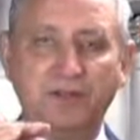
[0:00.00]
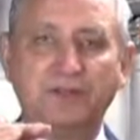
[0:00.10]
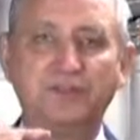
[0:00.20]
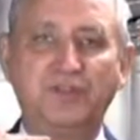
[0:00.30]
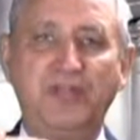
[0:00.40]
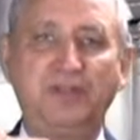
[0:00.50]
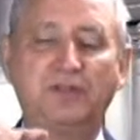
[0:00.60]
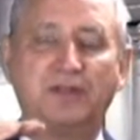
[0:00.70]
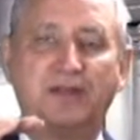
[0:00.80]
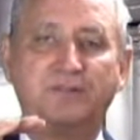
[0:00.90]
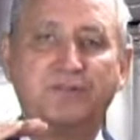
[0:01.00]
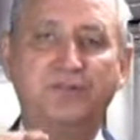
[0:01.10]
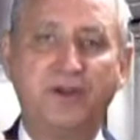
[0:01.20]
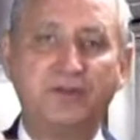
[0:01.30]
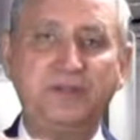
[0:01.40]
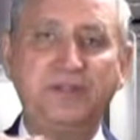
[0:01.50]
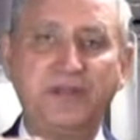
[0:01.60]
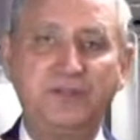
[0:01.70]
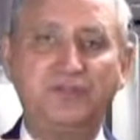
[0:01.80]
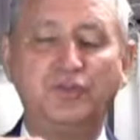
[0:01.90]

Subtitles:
contained a lot of very nice